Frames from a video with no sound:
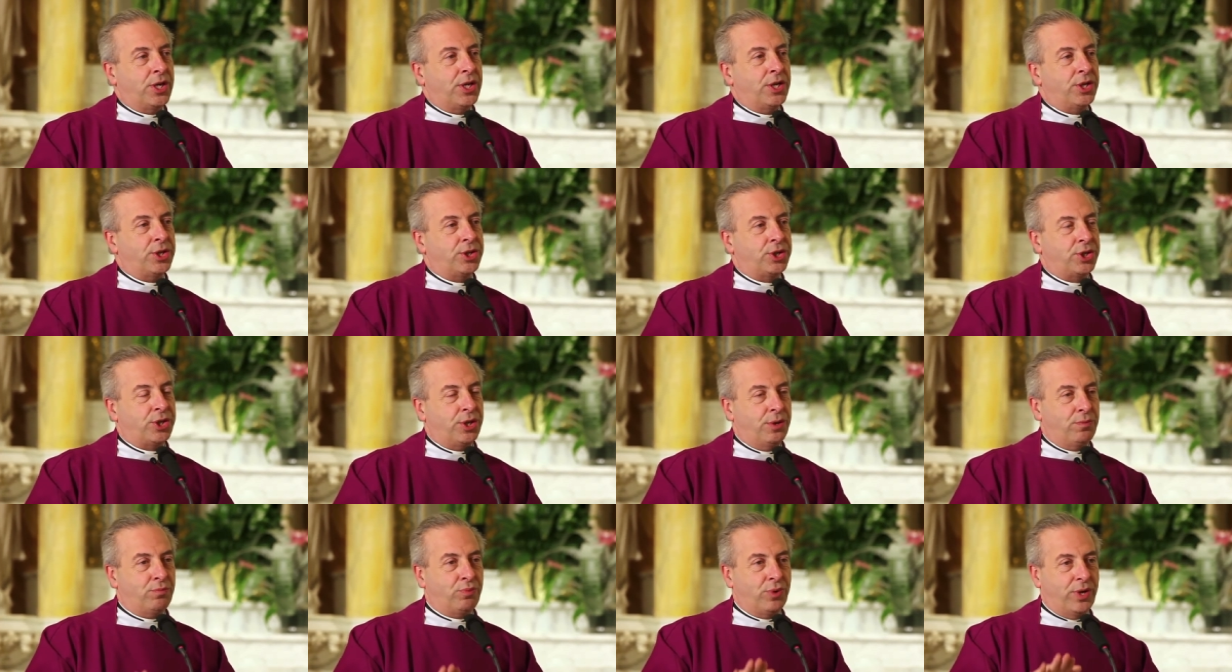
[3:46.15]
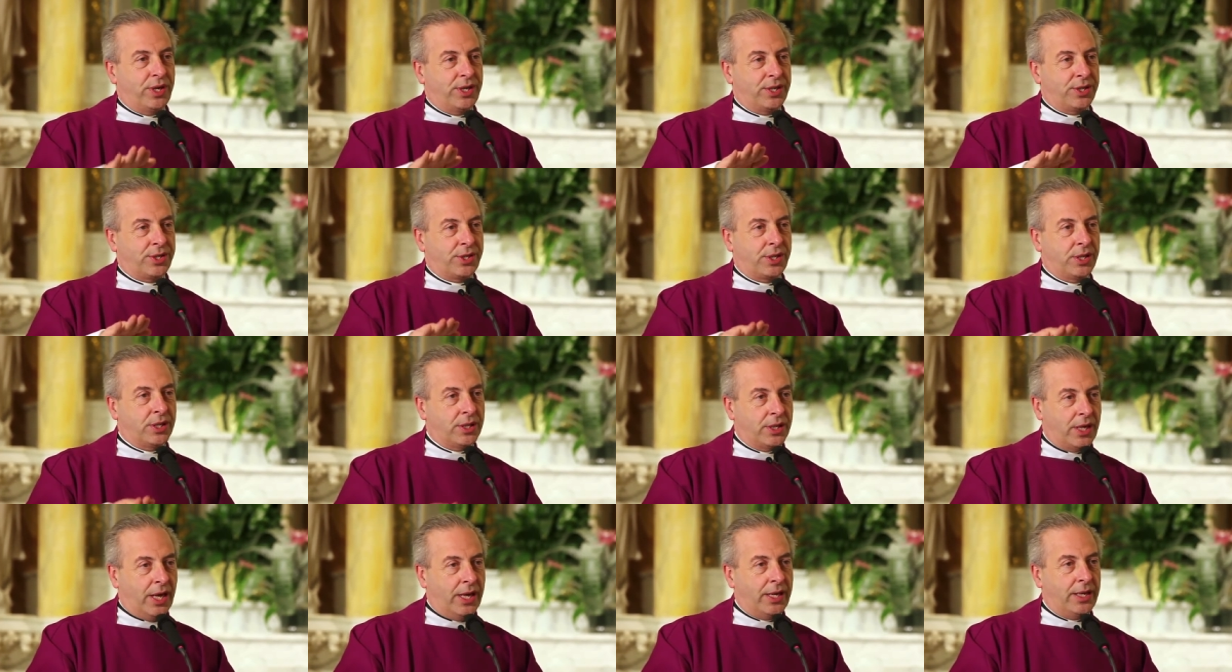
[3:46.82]
she brings the
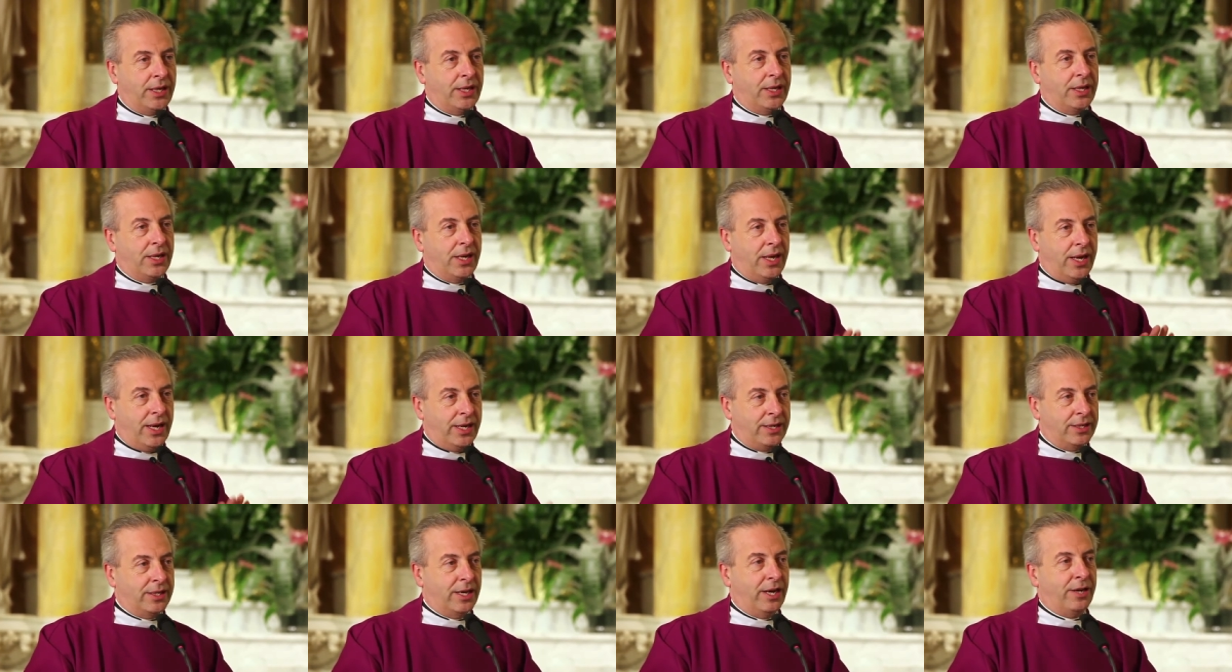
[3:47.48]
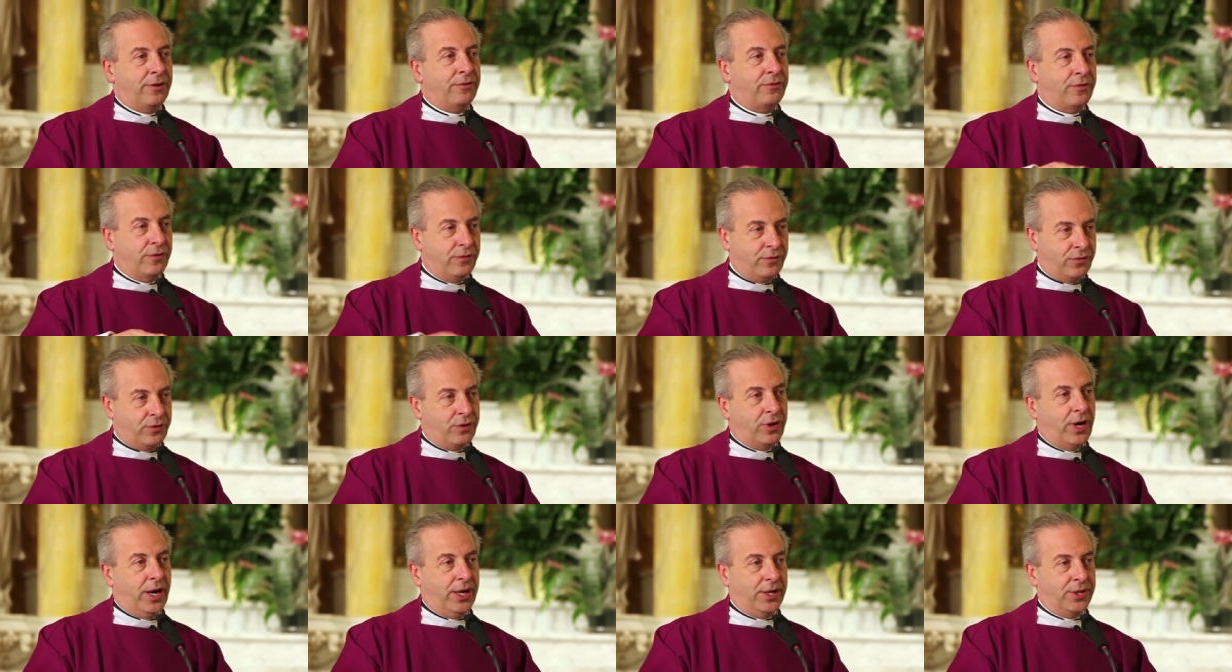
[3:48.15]
light and life of
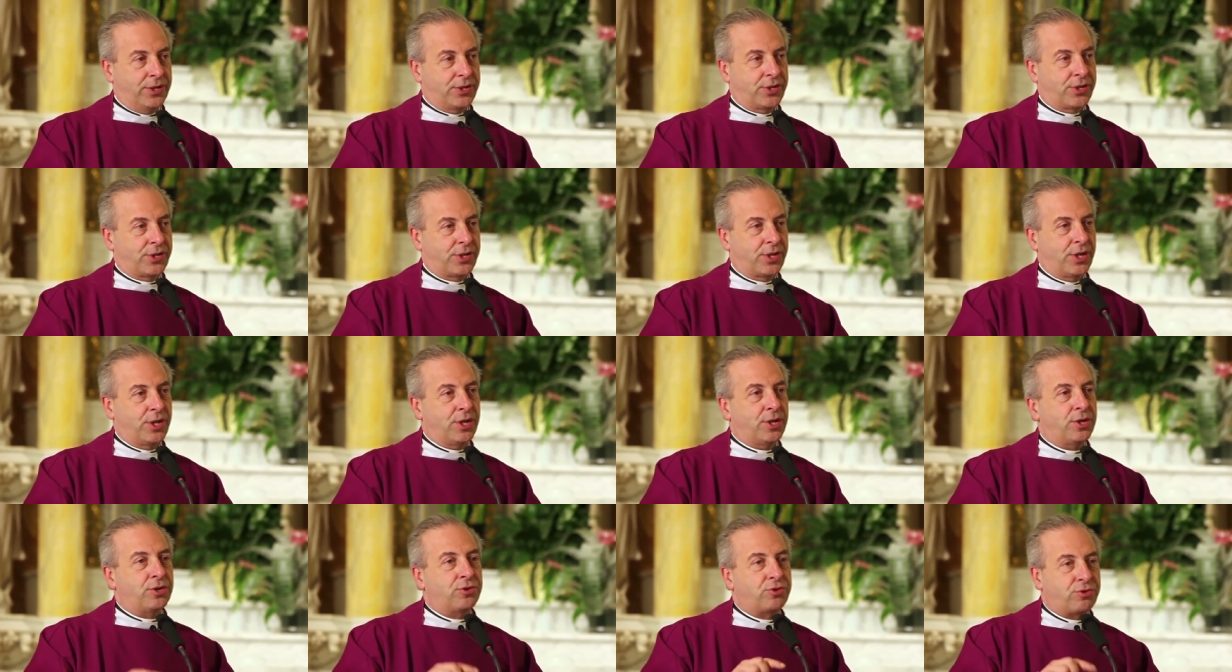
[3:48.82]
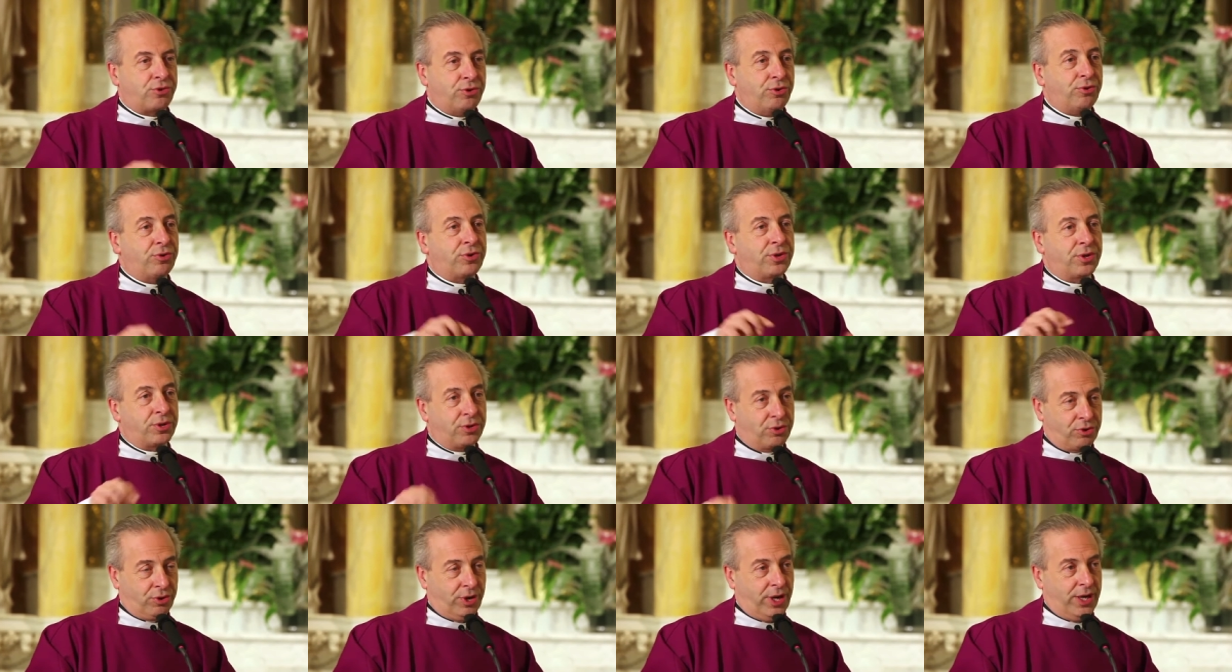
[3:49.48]
Christ, truth
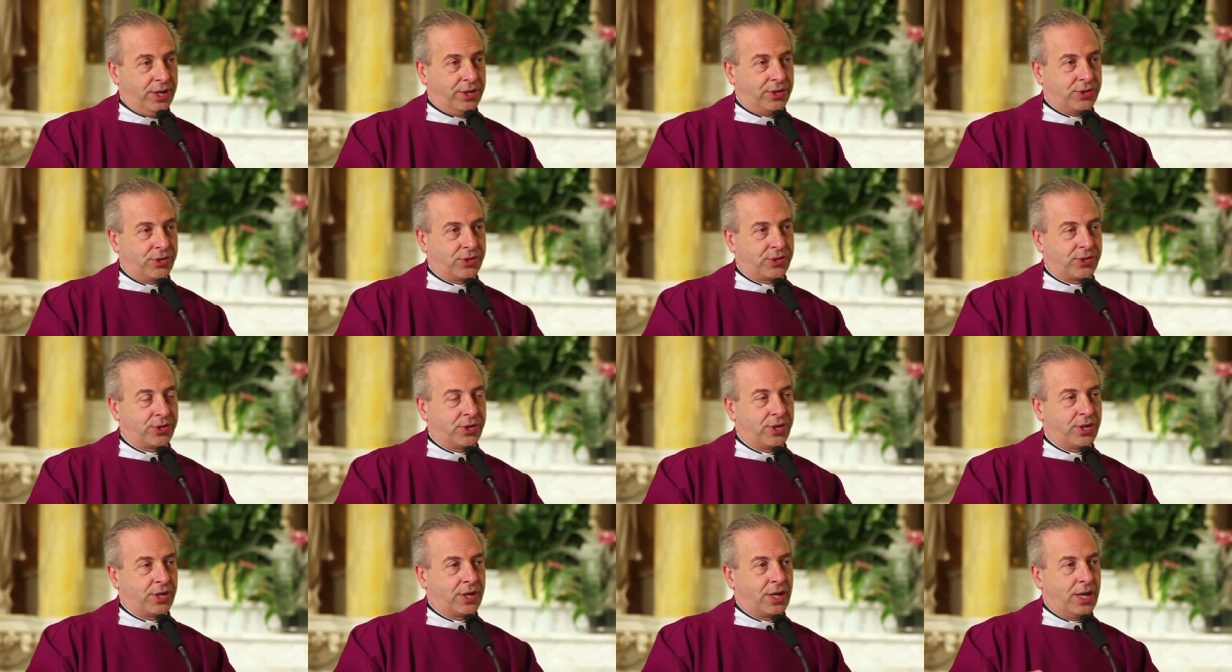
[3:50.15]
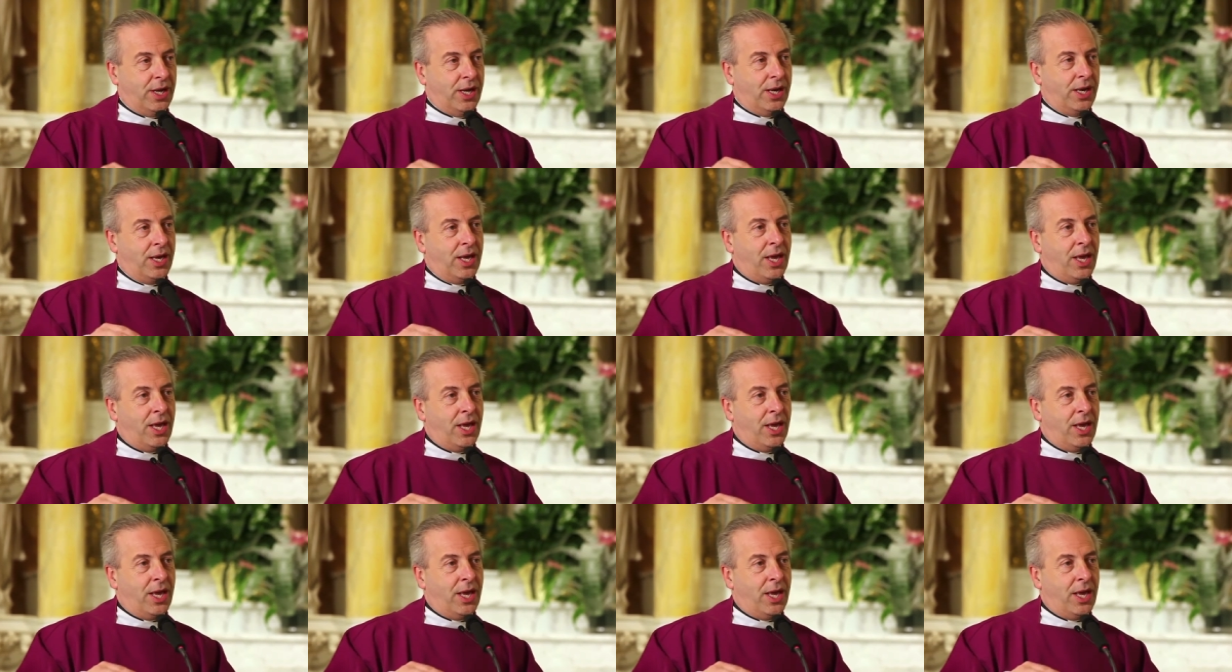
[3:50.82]
and grace. Okay.